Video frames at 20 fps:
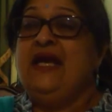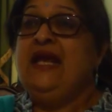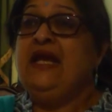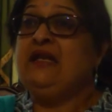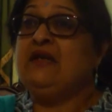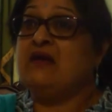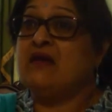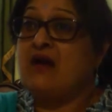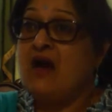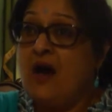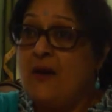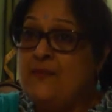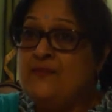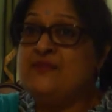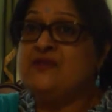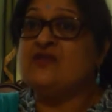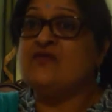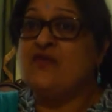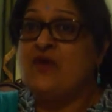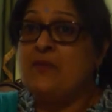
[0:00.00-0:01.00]
It
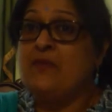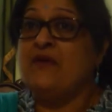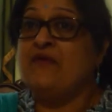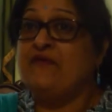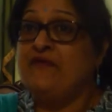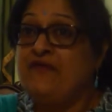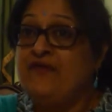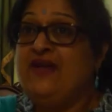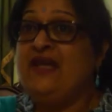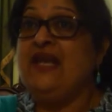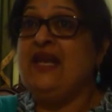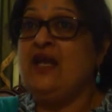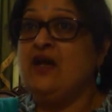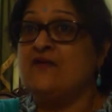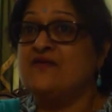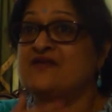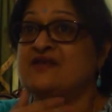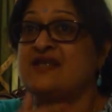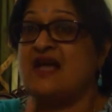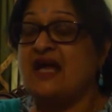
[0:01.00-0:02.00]
comes from a feeling
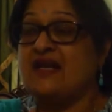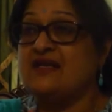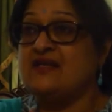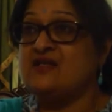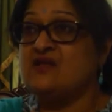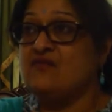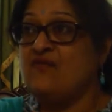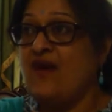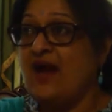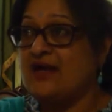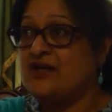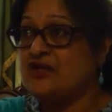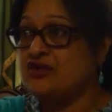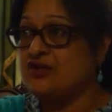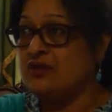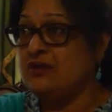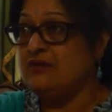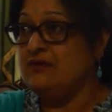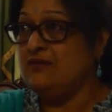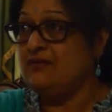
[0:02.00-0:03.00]
of
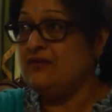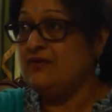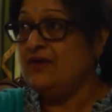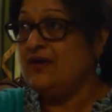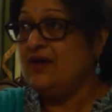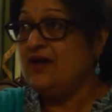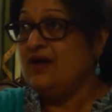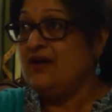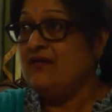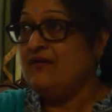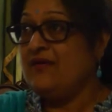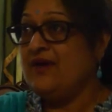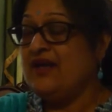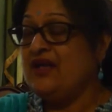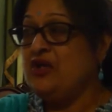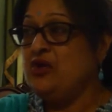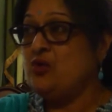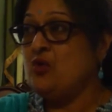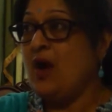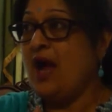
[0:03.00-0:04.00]
satisfaction
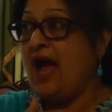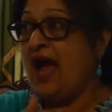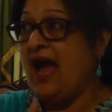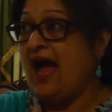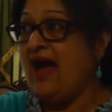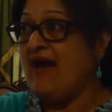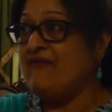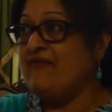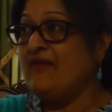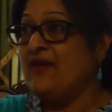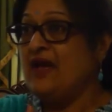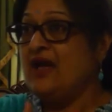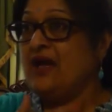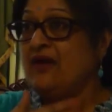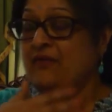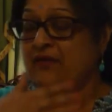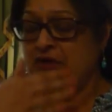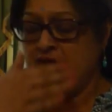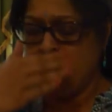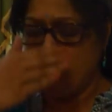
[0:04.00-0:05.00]
when
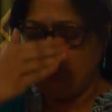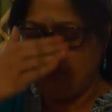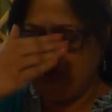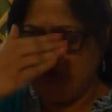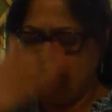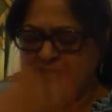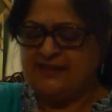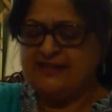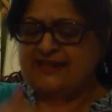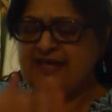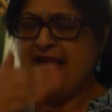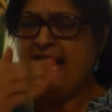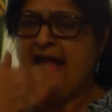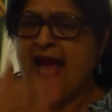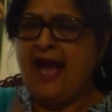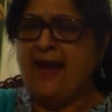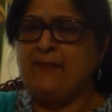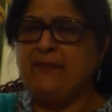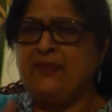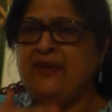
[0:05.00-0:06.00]
you're just
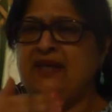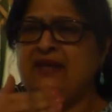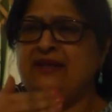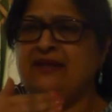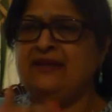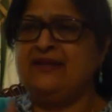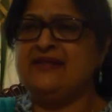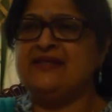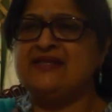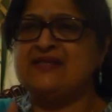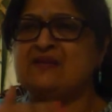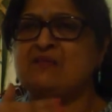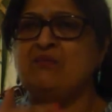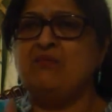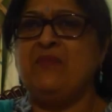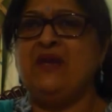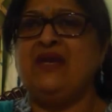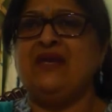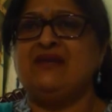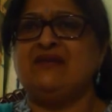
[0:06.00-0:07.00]
happy this
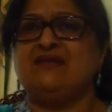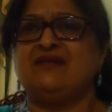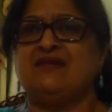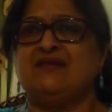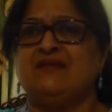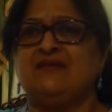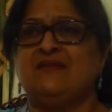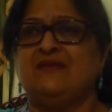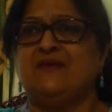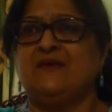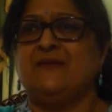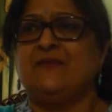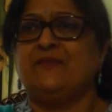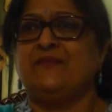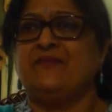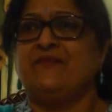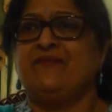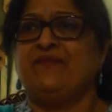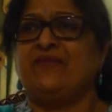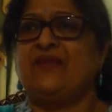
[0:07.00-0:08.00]
minute
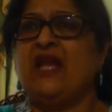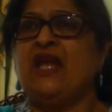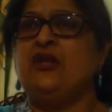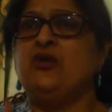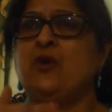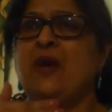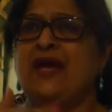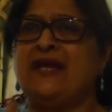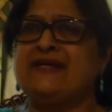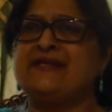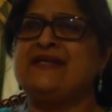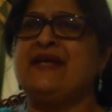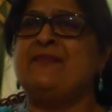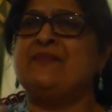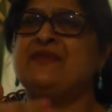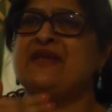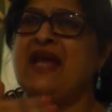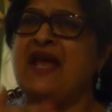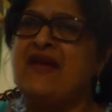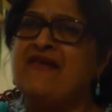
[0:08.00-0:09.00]
and you
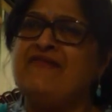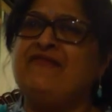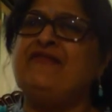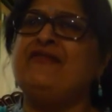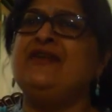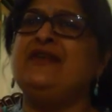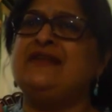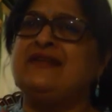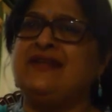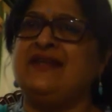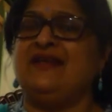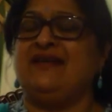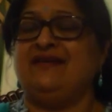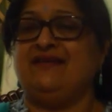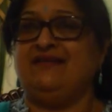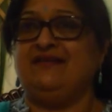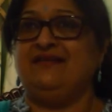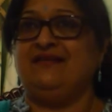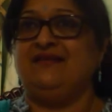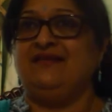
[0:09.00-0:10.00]
accept everything
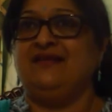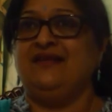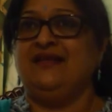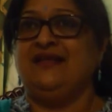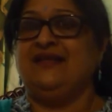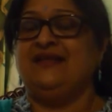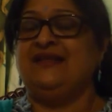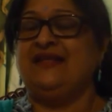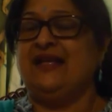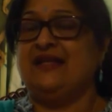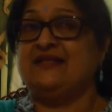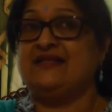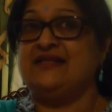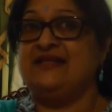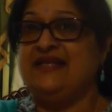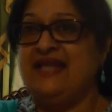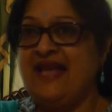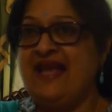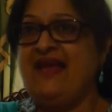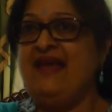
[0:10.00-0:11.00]
that's
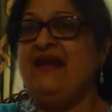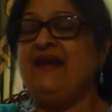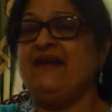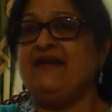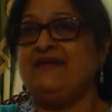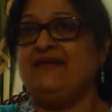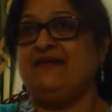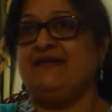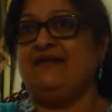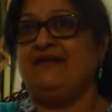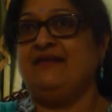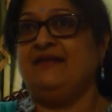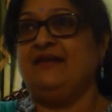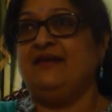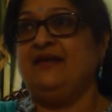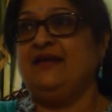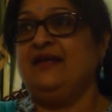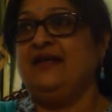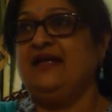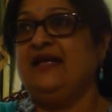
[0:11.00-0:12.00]
there.
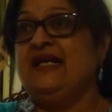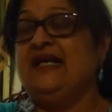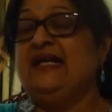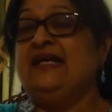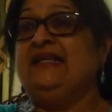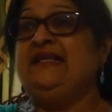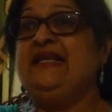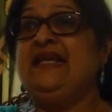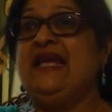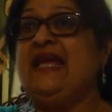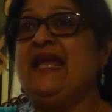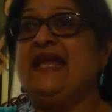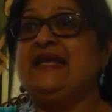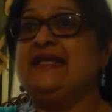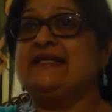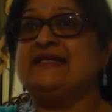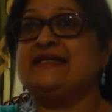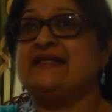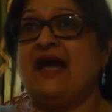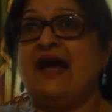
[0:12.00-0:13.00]
The
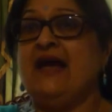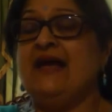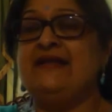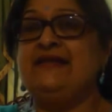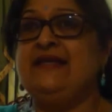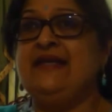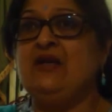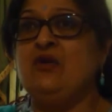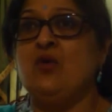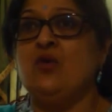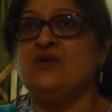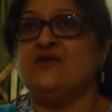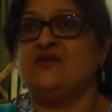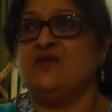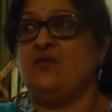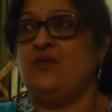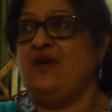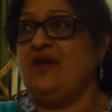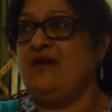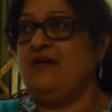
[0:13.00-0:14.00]
anxiety goes
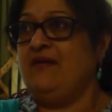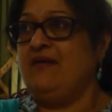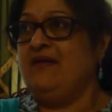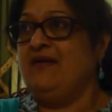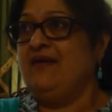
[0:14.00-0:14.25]
away